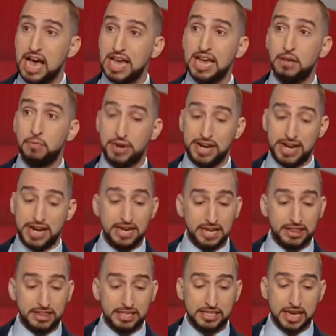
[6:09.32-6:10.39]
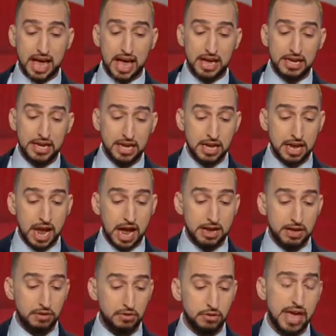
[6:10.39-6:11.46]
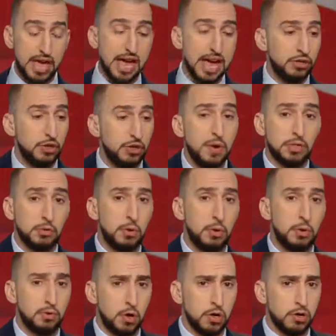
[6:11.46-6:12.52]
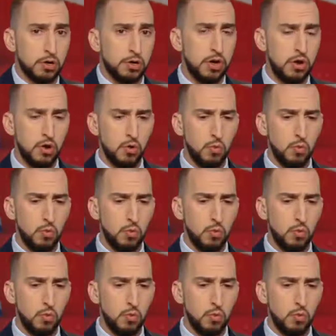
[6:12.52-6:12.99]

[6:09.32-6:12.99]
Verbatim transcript: guy and we didn't get this guy. I, they, you asked what it was worth.